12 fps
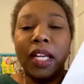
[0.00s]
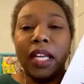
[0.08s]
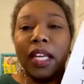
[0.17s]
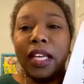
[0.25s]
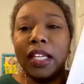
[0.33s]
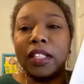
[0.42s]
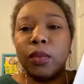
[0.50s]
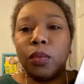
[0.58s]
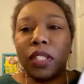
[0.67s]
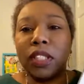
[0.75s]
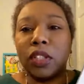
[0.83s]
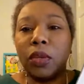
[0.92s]
is
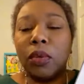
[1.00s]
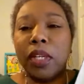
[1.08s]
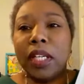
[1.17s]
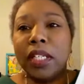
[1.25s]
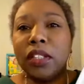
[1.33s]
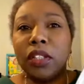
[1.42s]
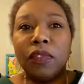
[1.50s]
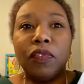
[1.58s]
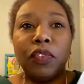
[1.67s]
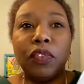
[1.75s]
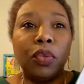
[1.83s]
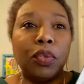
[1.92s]
what's going to
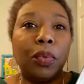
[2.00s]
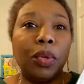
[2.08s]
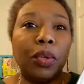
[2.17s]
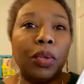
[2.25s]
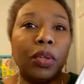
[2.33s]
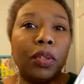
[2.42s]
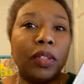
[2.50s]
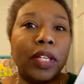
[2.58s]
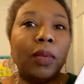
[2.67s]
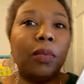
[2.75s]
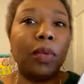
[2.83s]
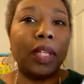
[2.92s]
fuel the world and
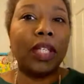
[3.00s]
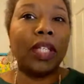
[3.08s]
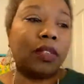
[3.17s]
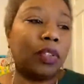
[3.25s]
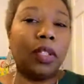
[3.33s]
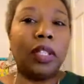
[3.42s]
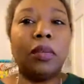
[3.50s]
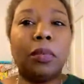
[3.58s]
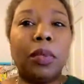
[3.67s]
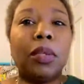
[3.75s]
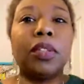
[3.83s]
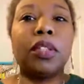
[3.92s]
what is fueling the
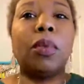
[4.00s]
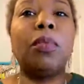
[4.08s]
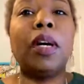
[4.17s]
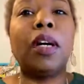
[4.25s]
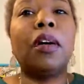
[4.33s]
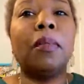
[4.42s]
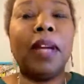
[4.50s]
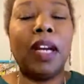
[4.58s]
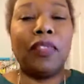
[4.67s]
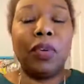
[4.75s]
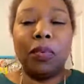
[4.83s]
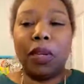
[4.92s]
world. So, welcome
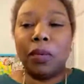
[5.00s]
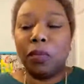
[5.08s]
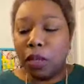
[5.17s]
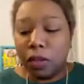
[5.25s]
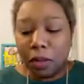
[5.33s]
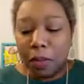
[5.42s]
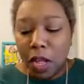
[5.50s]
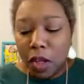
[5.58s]
everyone. Welcome.